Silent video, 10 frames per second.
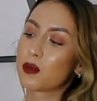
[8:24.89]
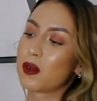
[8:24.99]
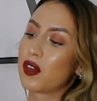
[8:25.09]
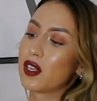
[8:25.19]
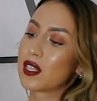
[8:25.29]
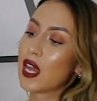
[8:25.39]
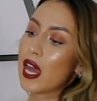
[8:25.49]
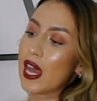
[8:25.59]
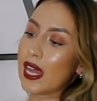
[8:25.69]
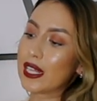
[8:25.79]
experience
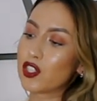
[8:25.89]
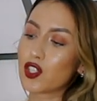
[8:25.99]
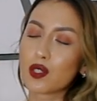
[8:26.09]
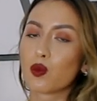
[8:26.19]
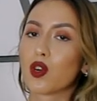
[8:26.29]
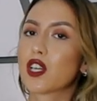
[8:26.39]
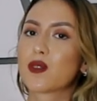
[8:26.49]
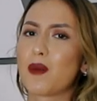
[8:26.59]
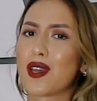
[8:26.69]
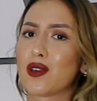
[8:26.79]
it just
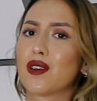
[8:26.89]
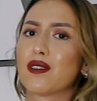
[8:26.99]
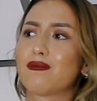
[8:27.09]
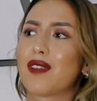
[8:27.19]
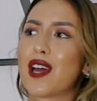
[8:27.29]
works better.